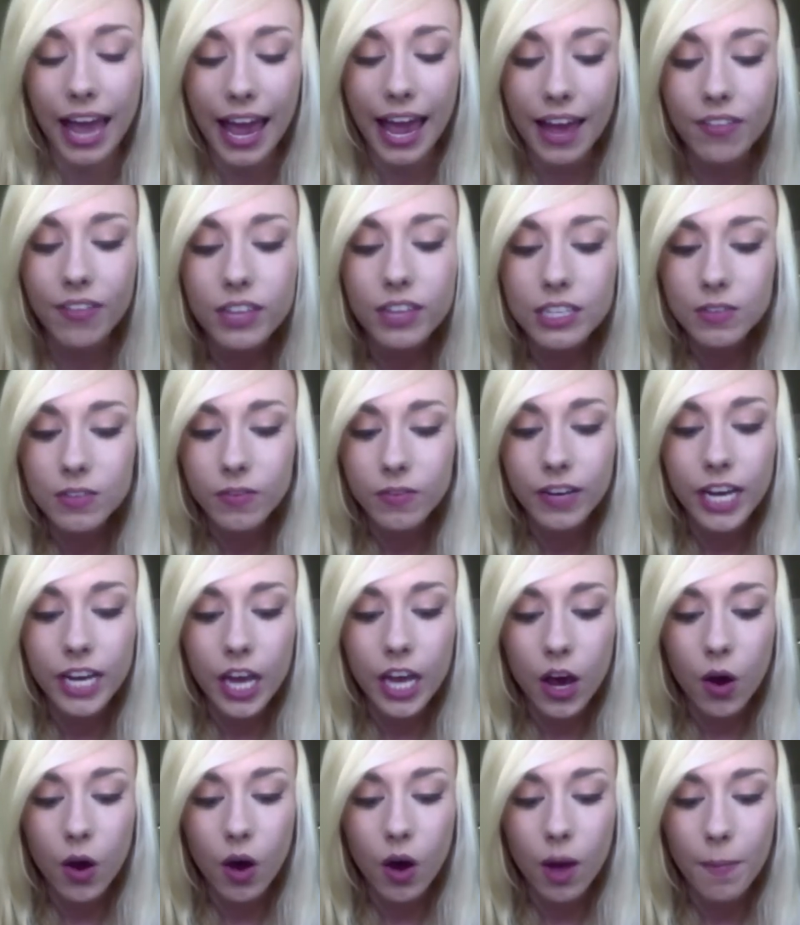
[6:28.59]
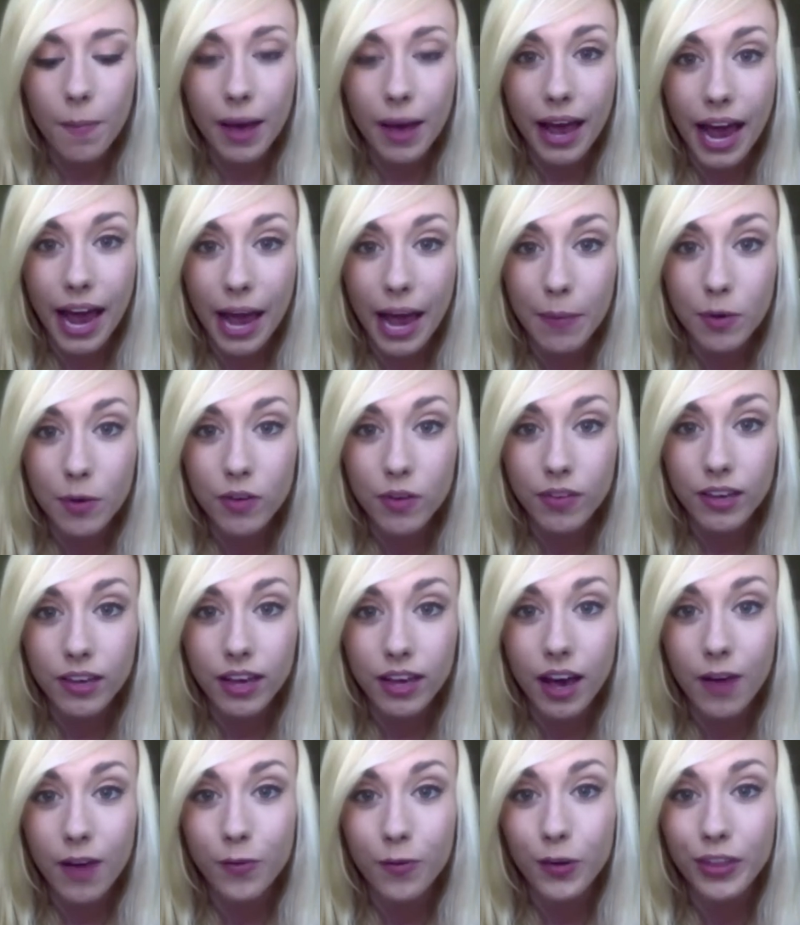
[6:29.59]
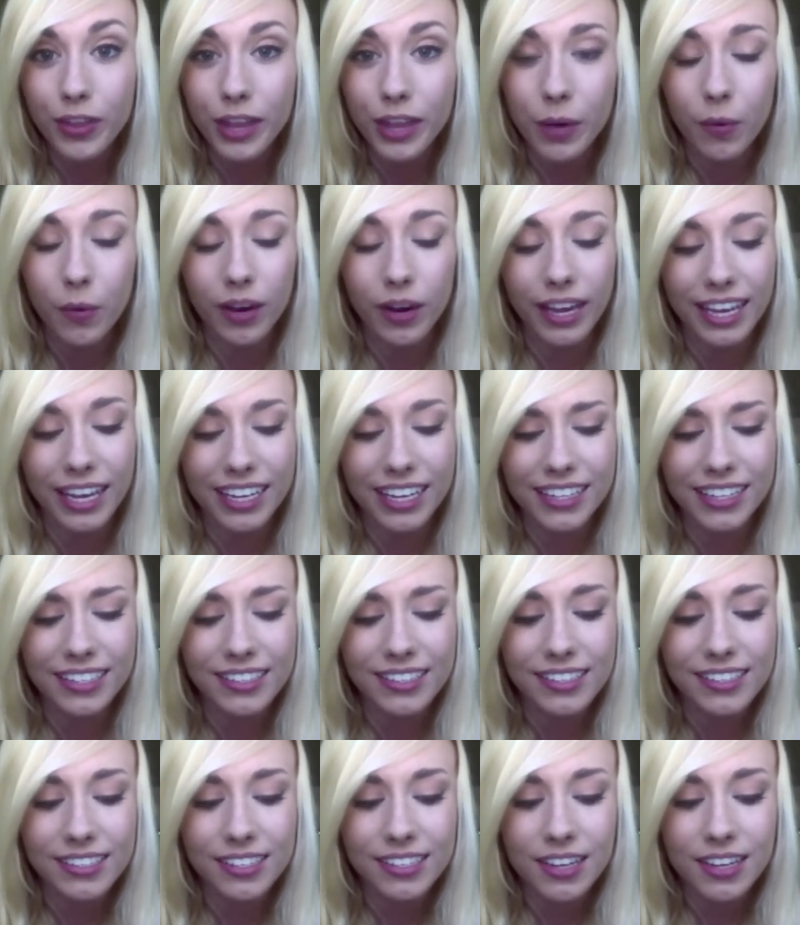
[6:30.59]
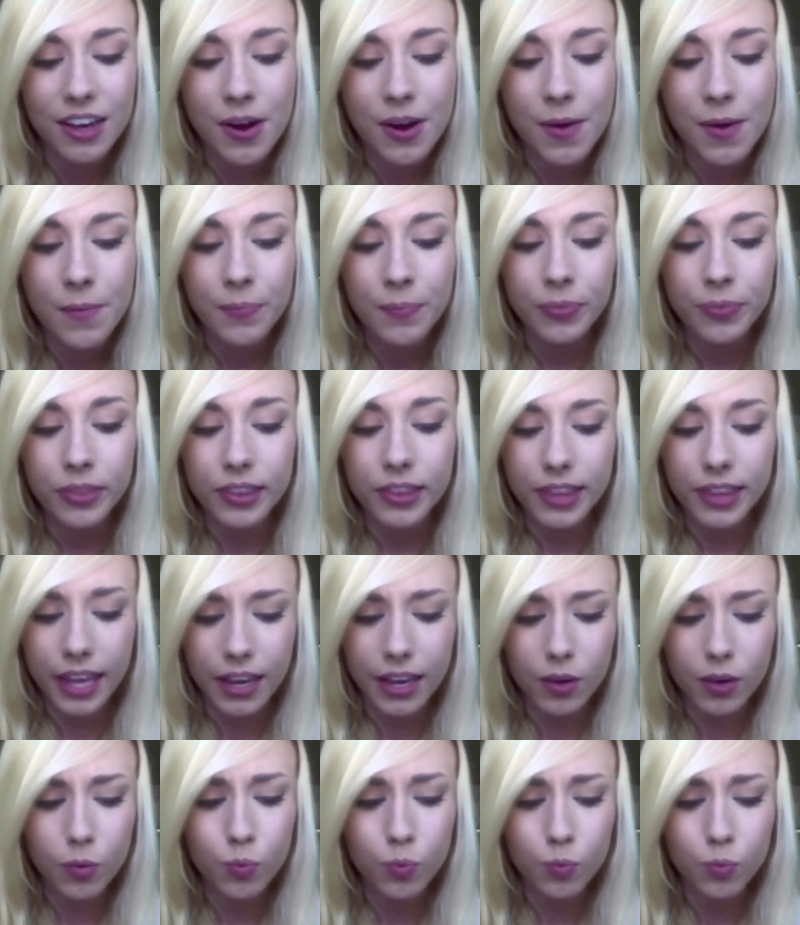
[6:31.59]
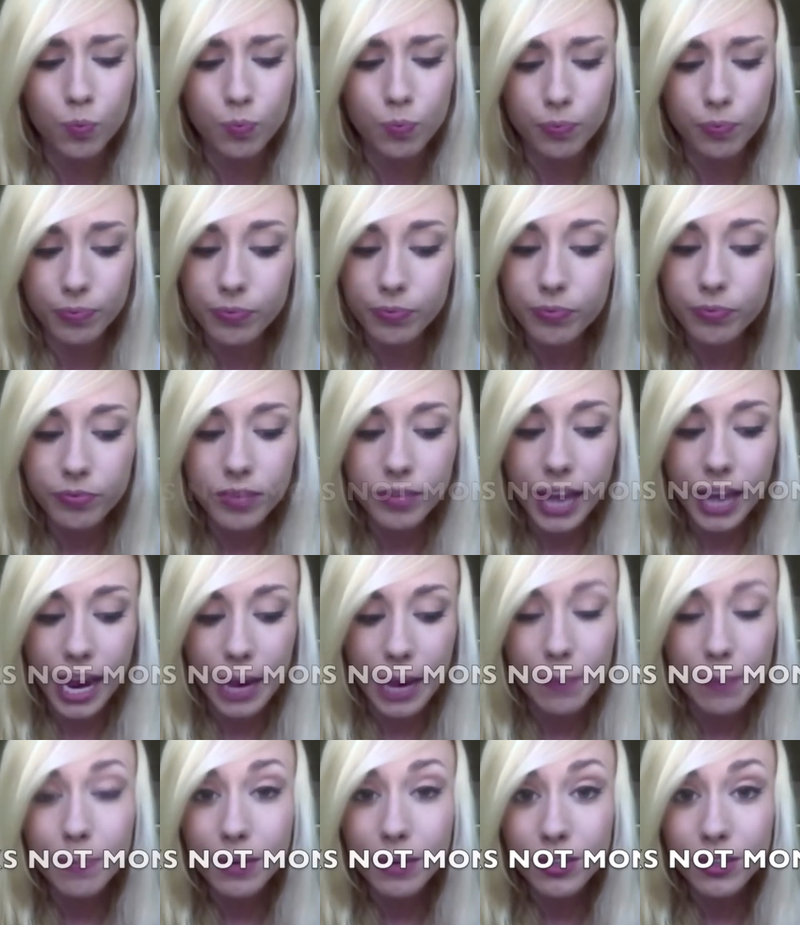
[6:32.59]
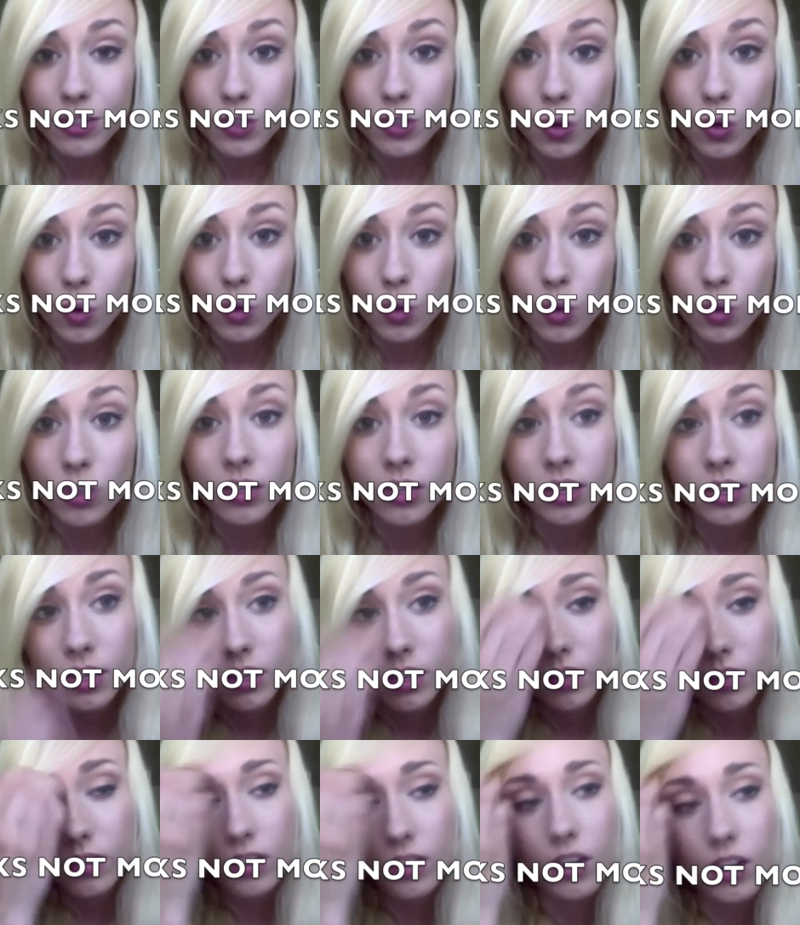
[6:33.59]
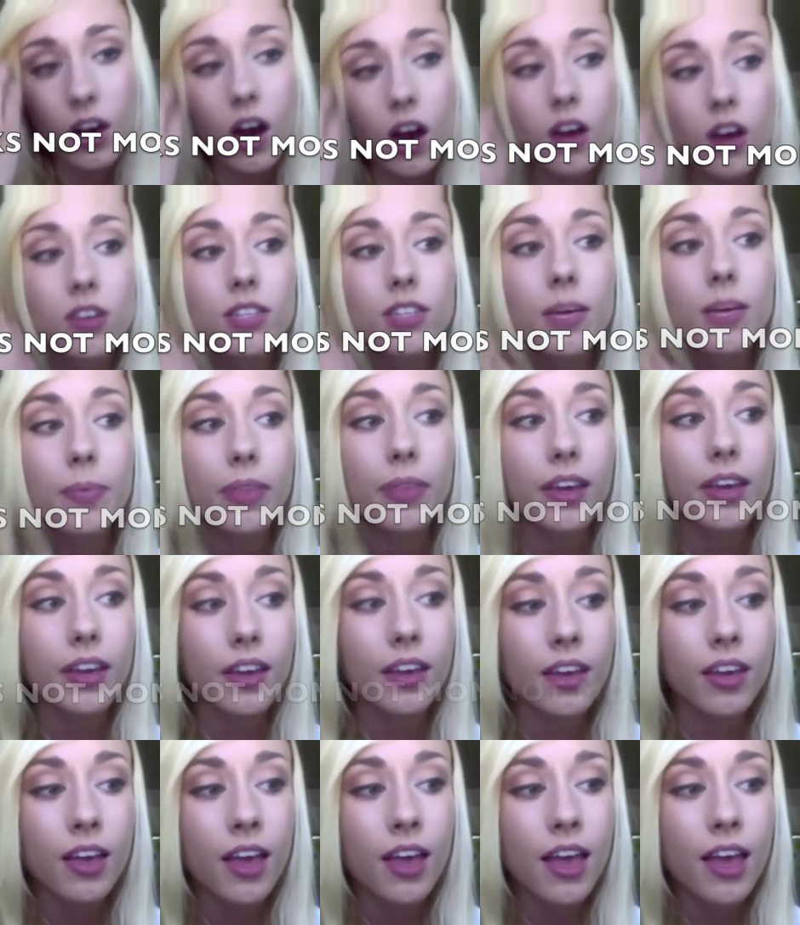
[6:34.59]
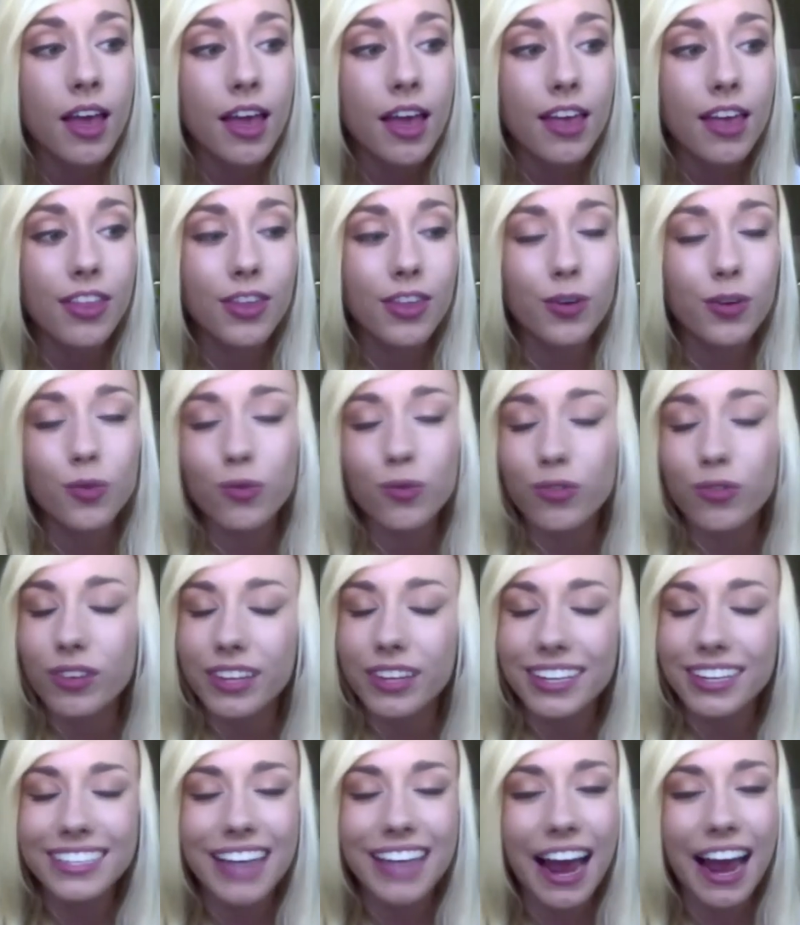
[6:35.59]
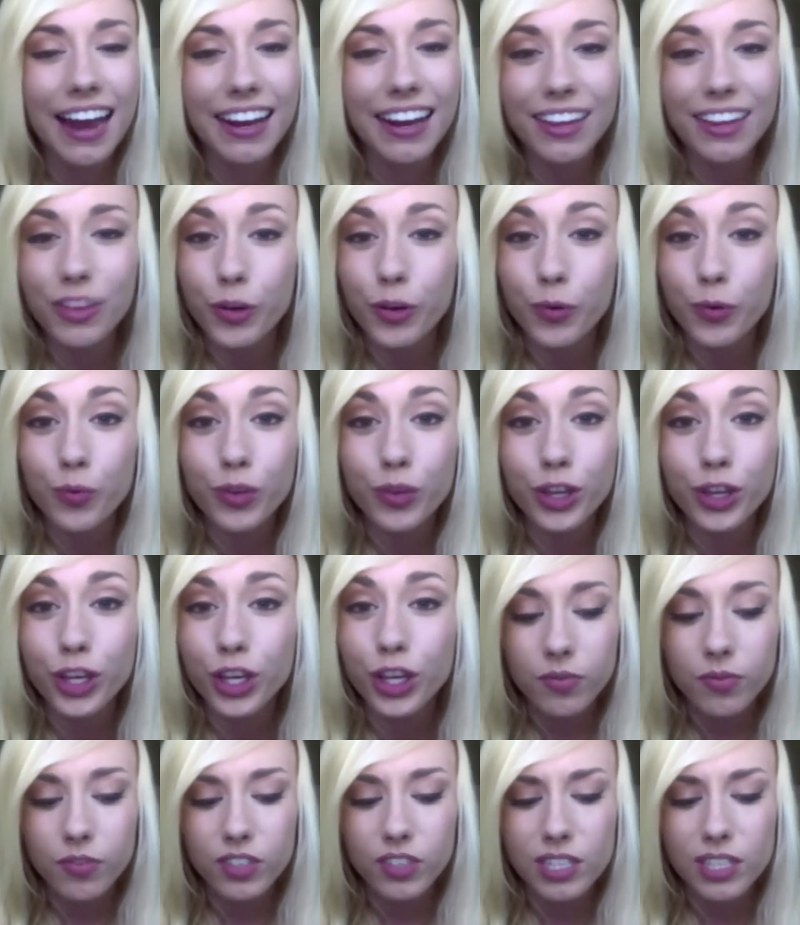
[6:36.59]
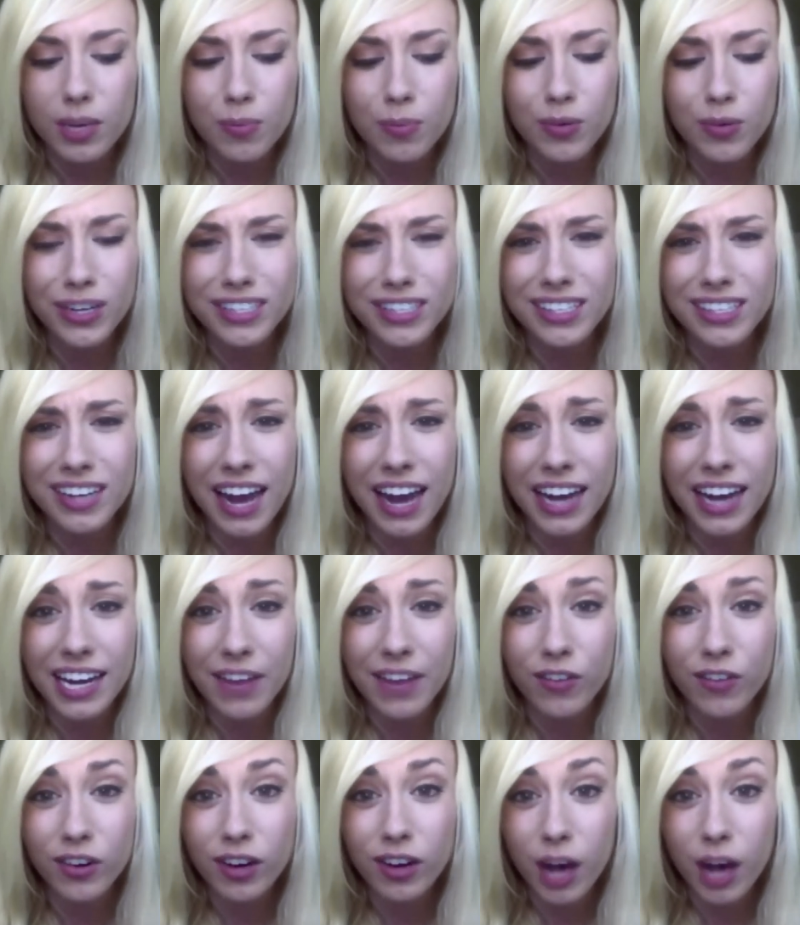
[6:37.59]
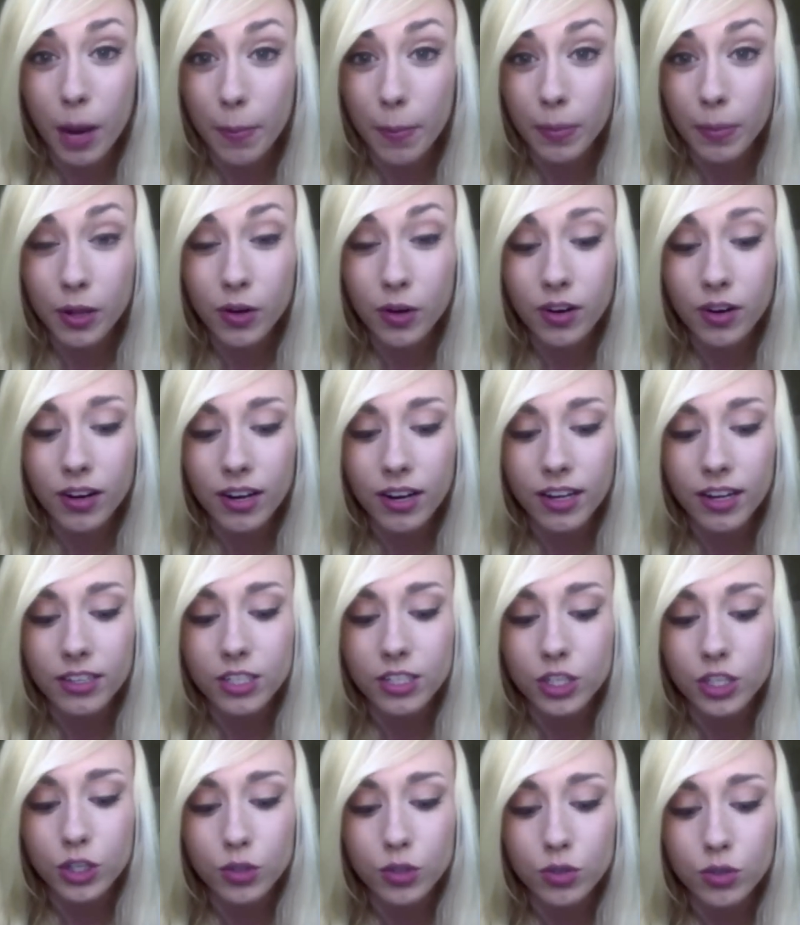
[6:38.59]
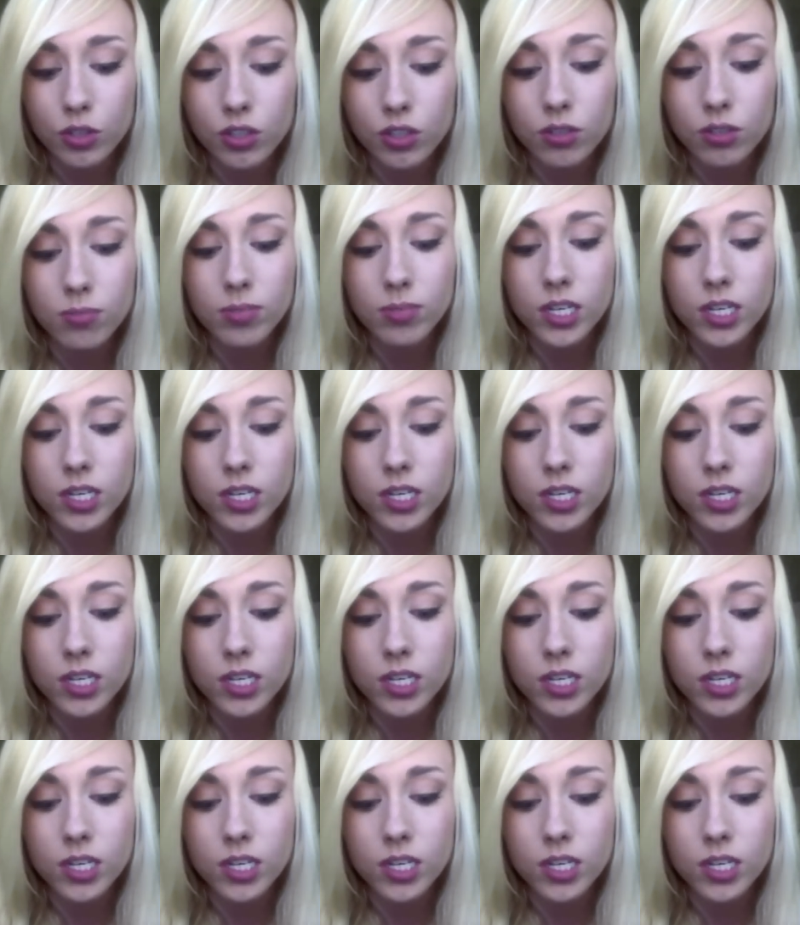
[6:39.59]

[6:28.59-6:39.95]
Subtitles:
I have this video on my iMovie of when they were kittens, like 8 months old or something. They're really tiny and they're really cute. For some reason, I never uploaded it to YouTube.